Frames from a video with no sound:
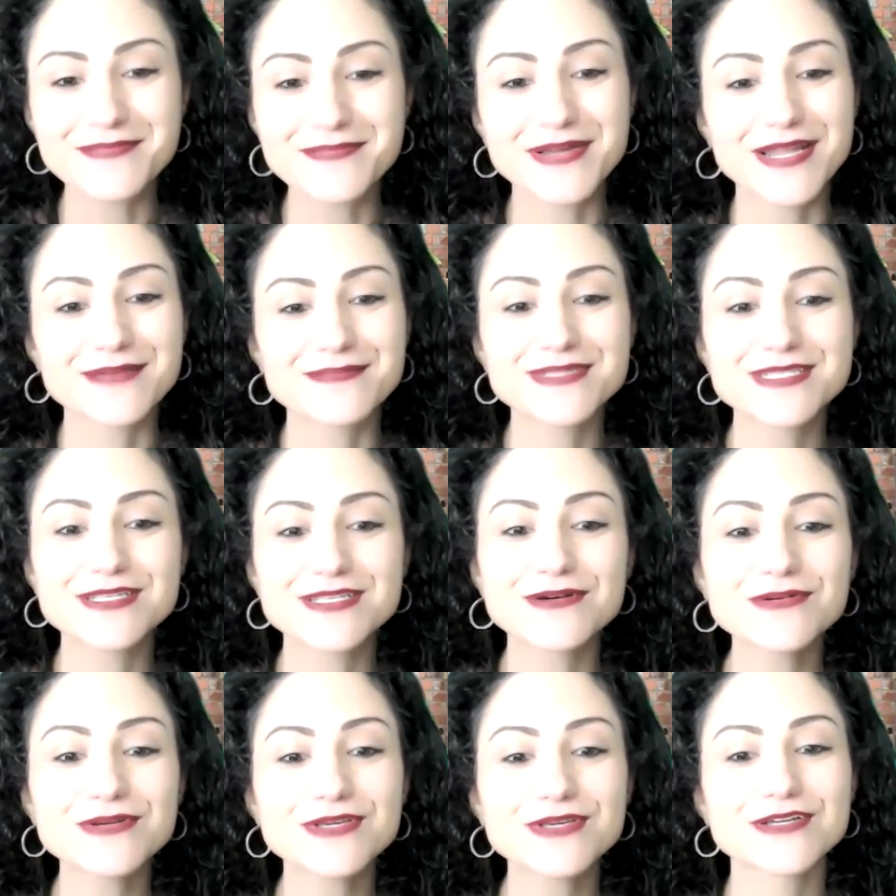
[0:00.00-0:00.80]
But I'm
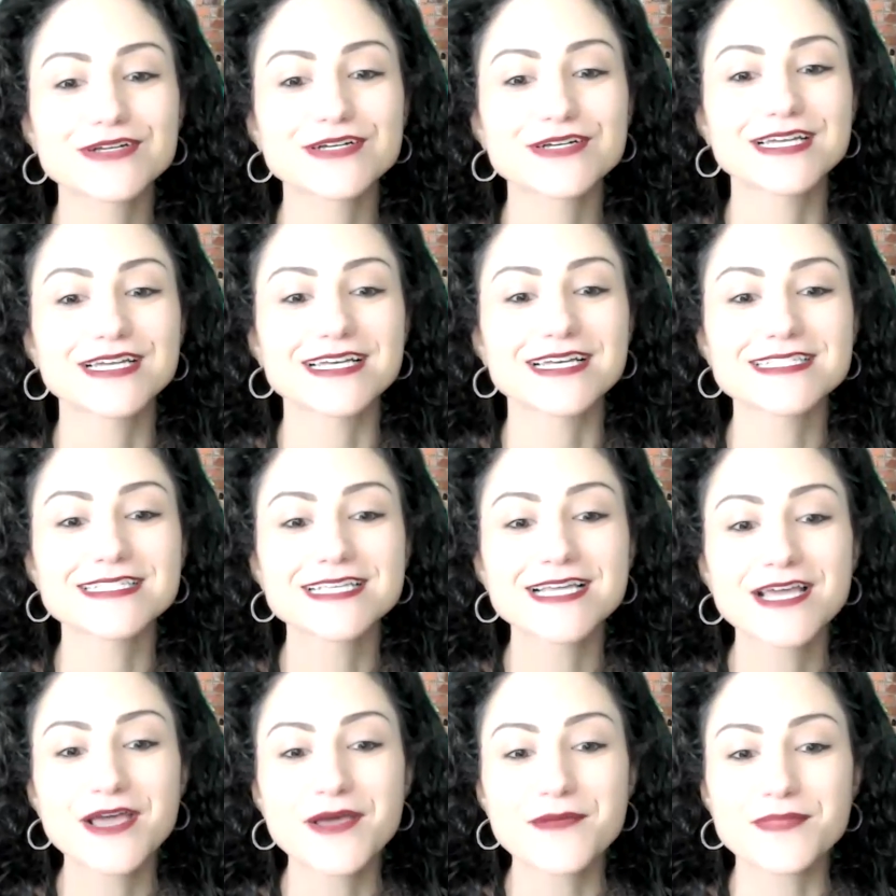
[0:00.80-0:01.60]
so curious,
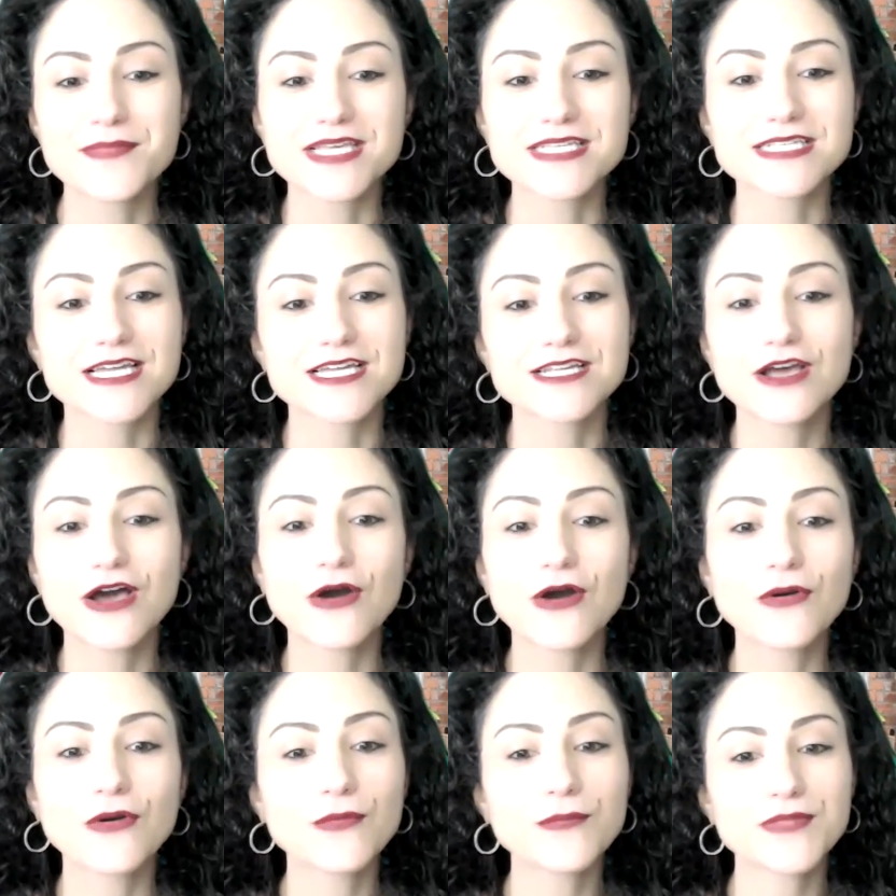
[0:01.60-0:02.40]
because I
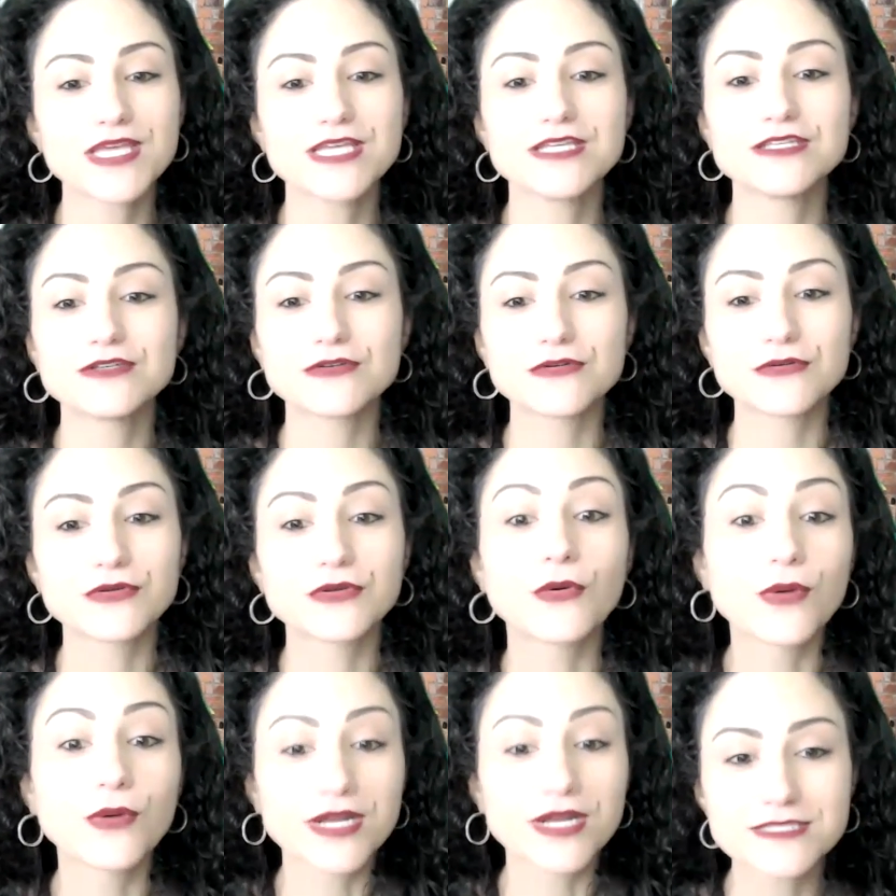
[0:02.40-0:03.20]
know in
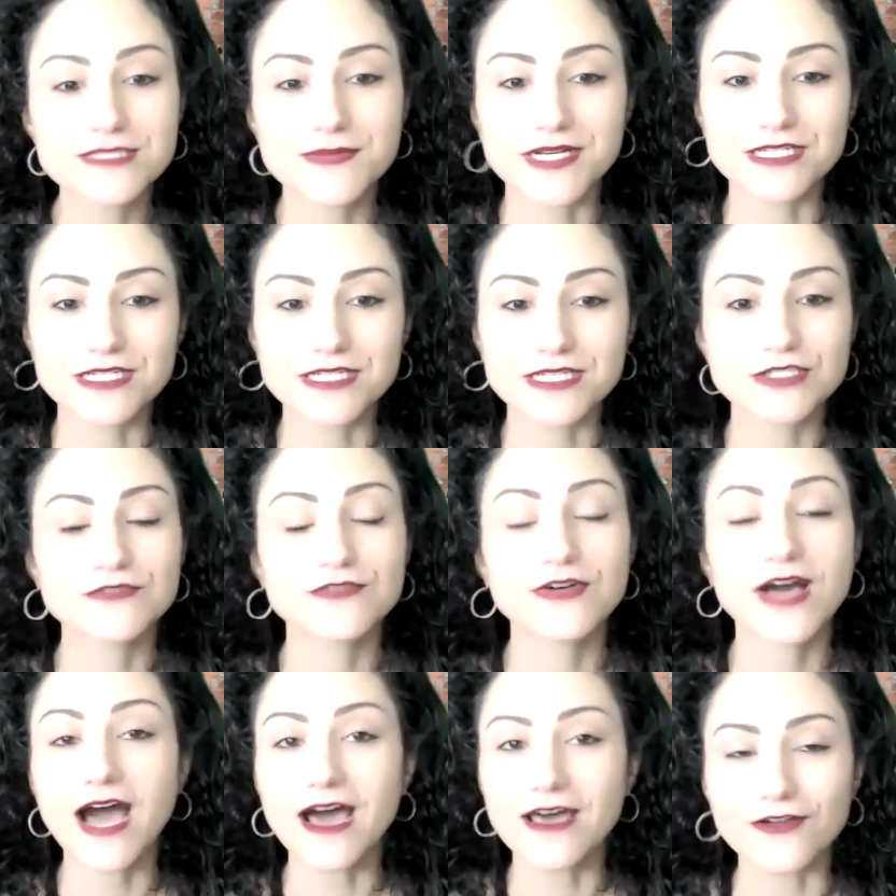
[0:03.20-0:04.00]
your experience, you've
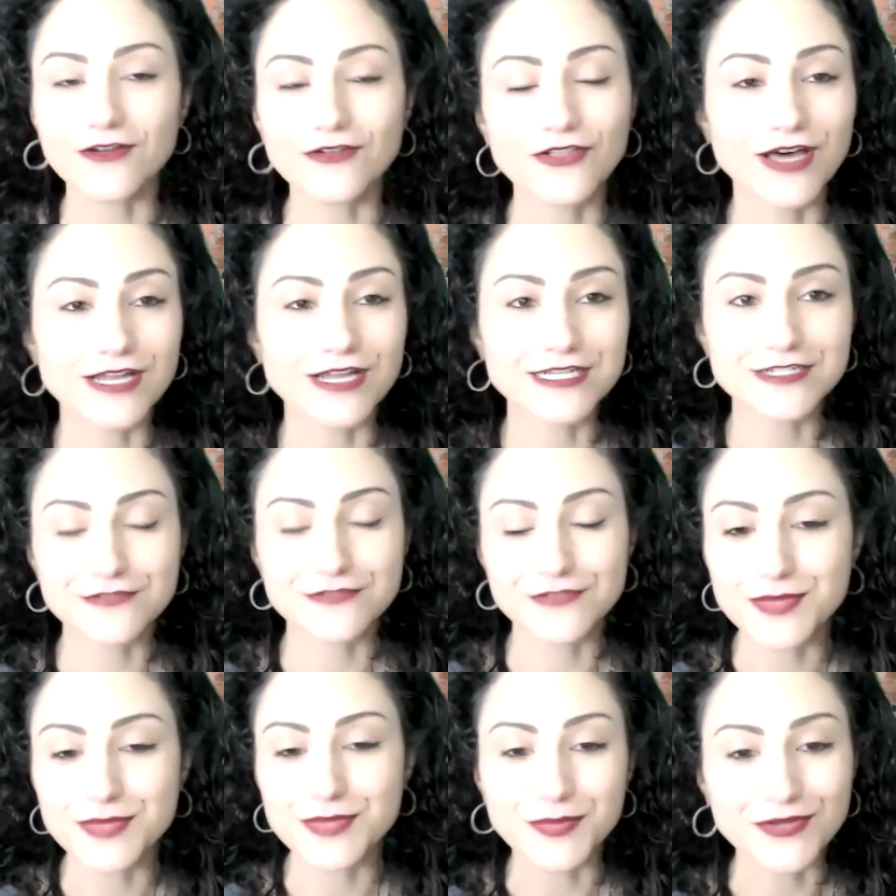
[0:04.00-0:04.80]
had a lot of
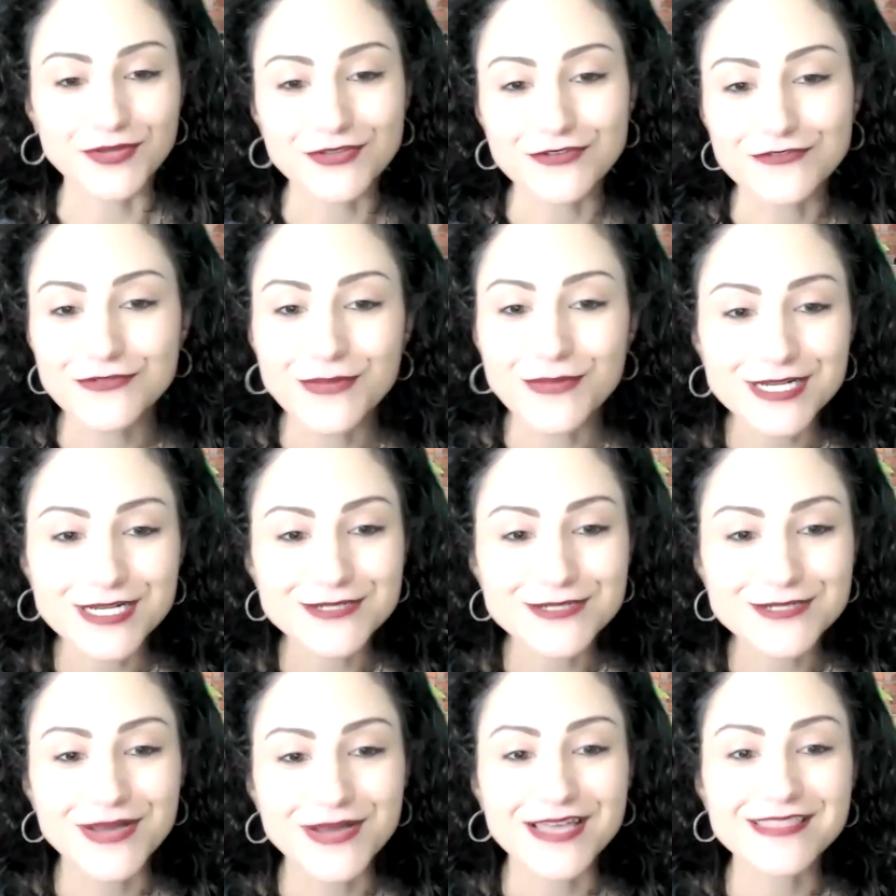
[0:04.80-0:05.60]
different people you've
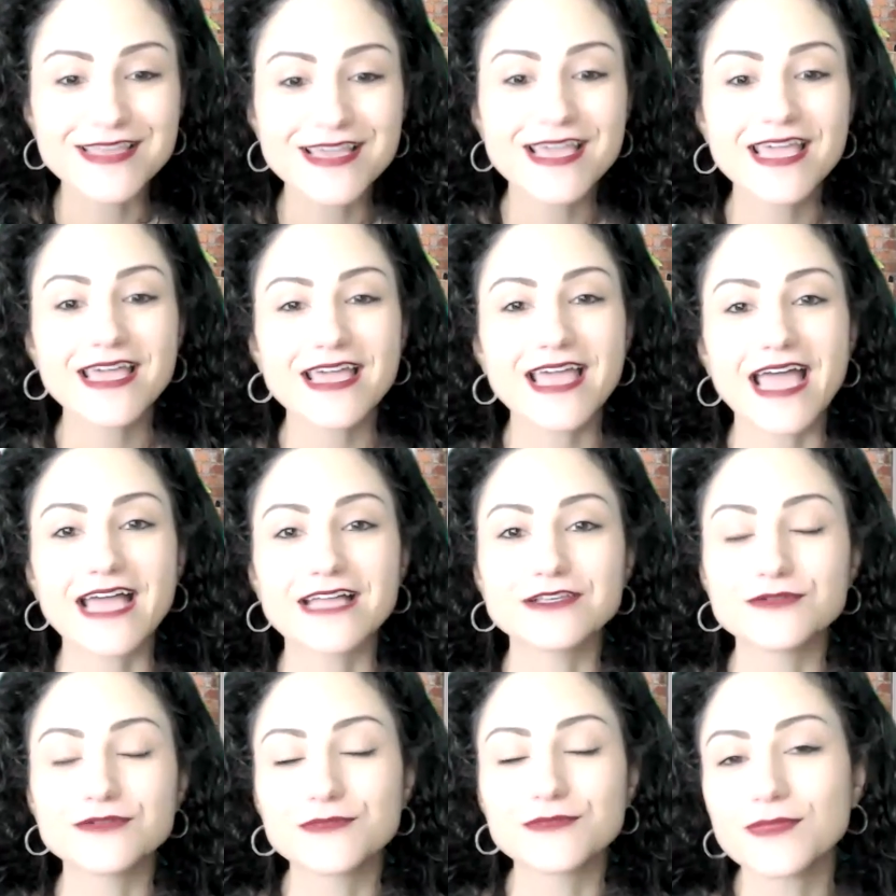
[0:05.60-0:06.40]
worked with,
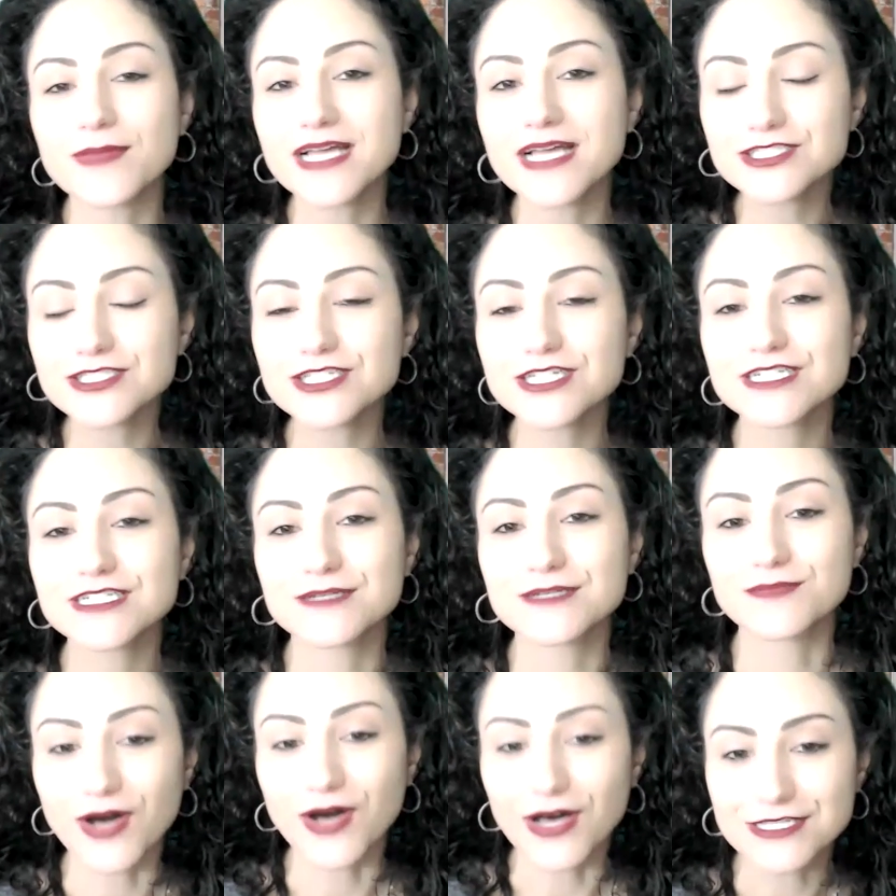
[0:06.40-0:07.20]
and you mentioned
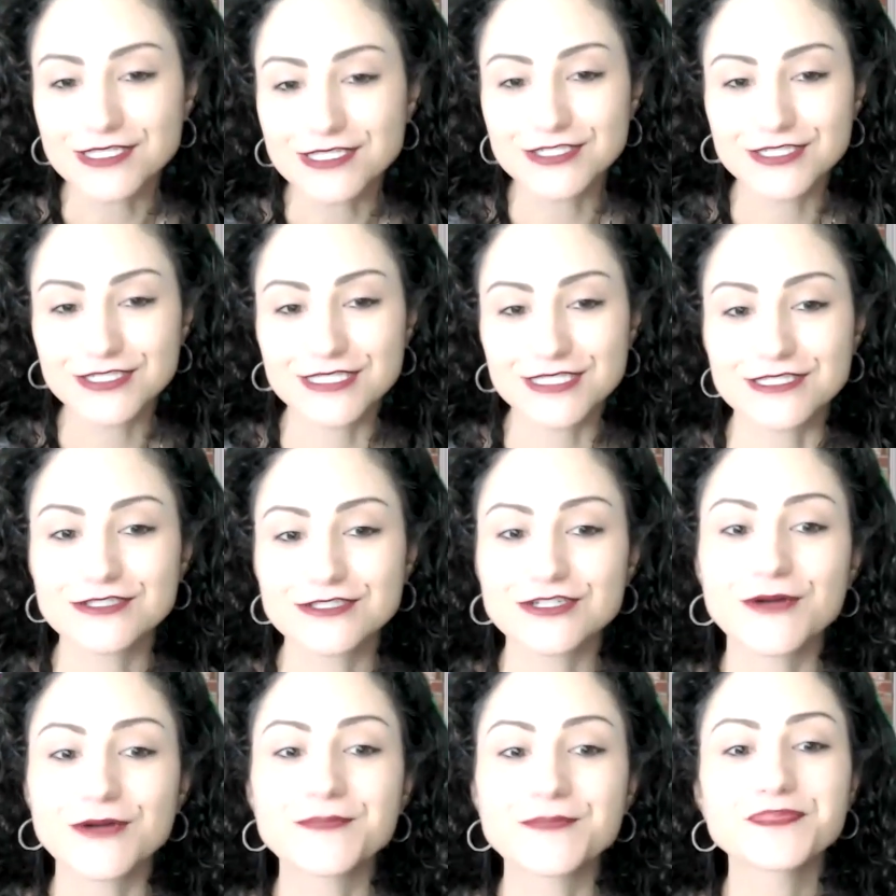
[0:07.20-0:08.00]
imposter
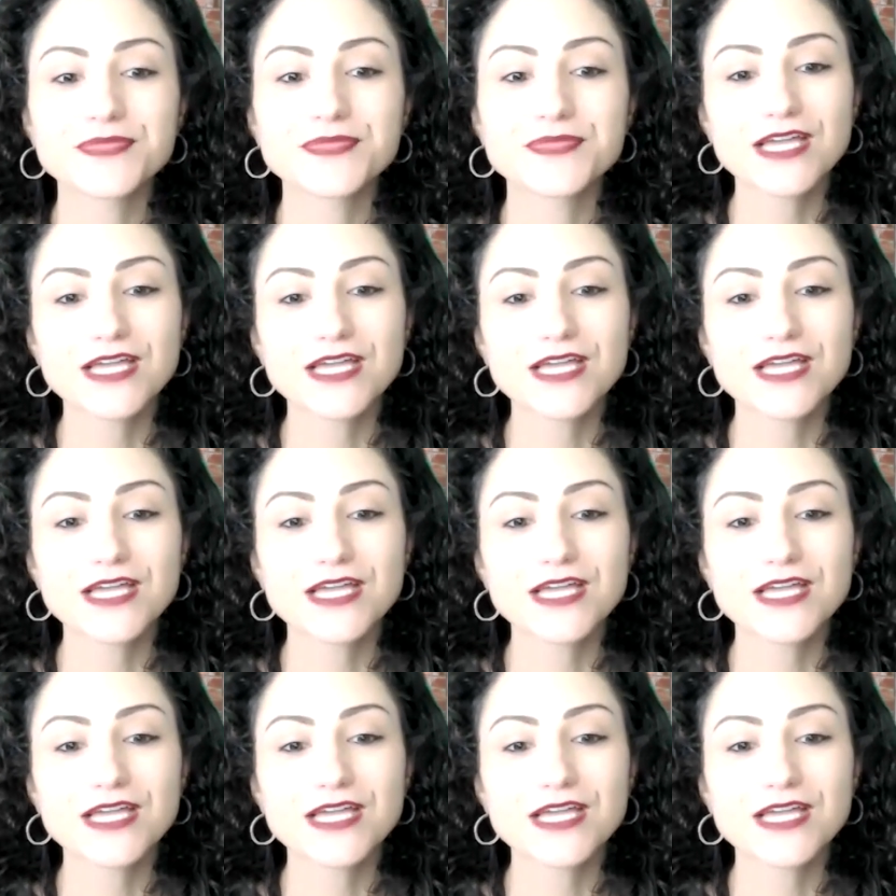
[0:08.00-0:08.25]
syndrome.